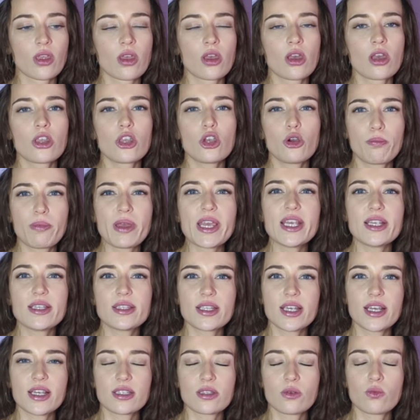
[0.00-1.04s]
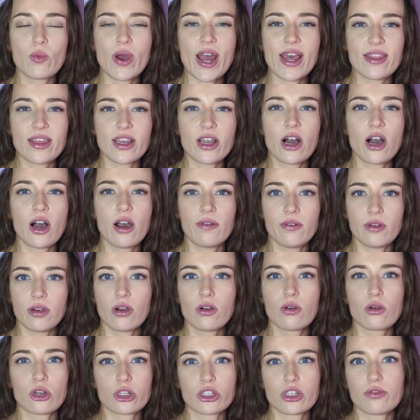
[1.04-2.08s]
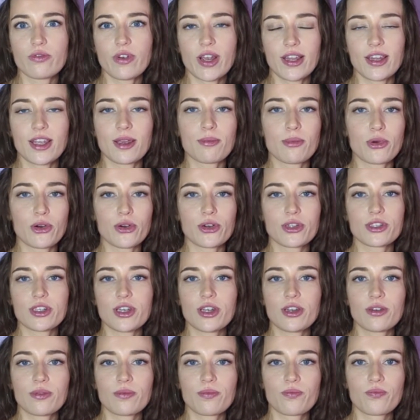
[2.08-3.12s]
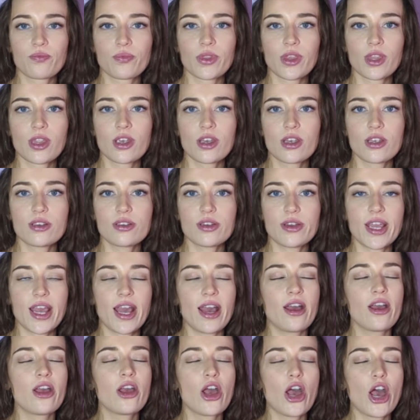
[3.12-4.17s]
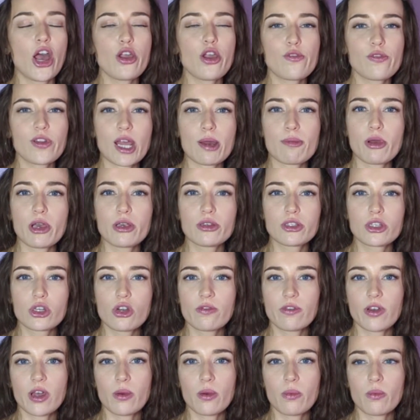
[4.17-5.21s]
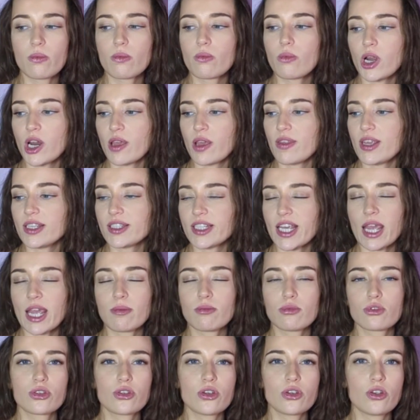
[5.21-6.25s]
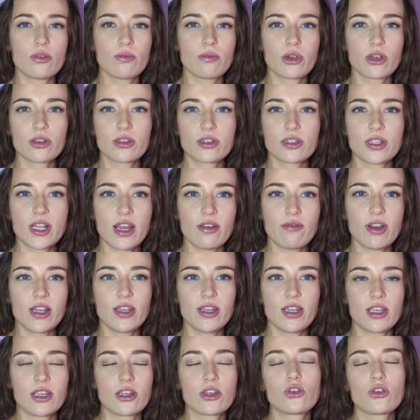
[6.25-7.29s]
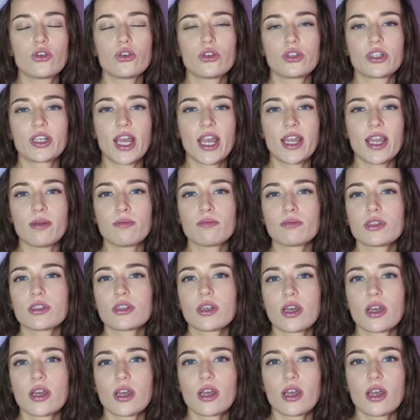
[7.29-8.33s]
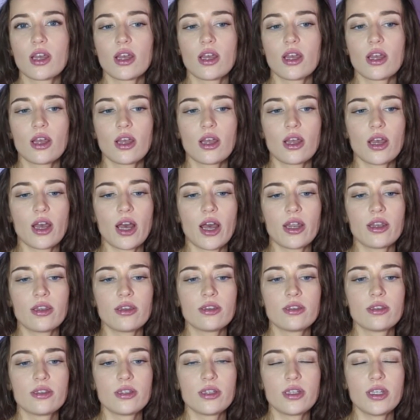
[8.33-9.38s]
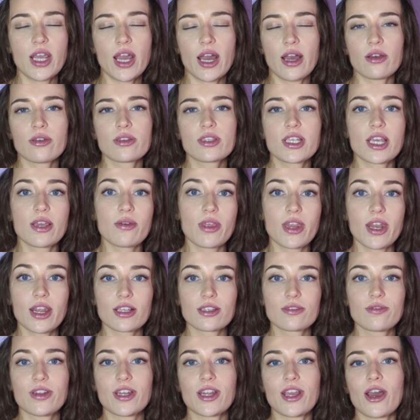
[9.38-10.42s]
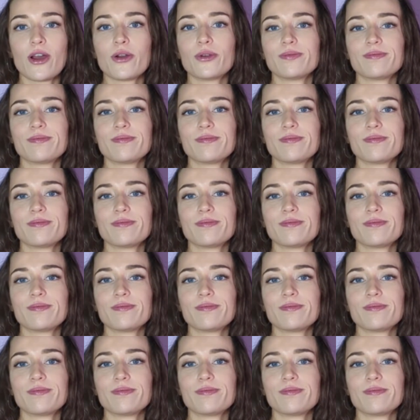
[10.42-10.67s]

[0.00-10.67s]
your pieces and where they are also really important. So yeah, hopefully I'll post another one of these games soon, because they're really good games. And yeah, see you in the next video.